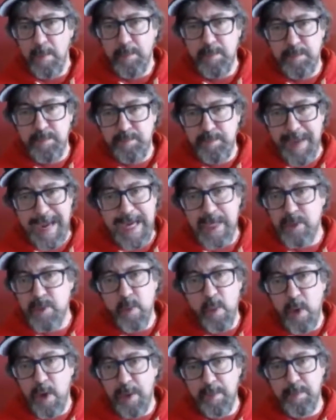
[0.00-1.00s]
page
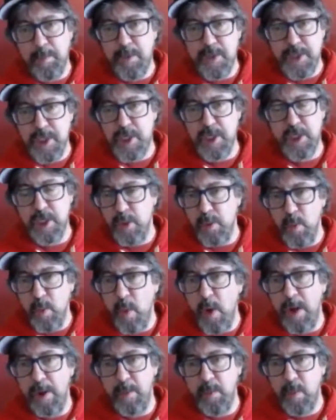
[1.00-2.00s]
1, position
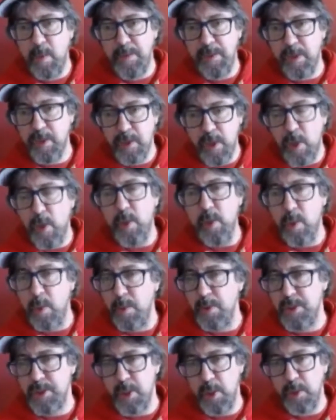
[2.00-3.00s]
1 with the local
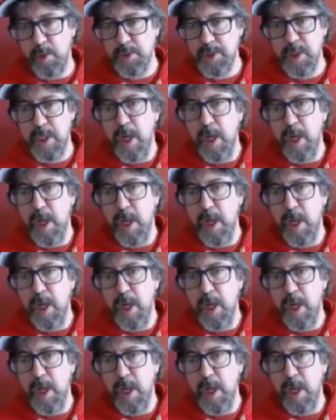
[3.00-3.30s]
result,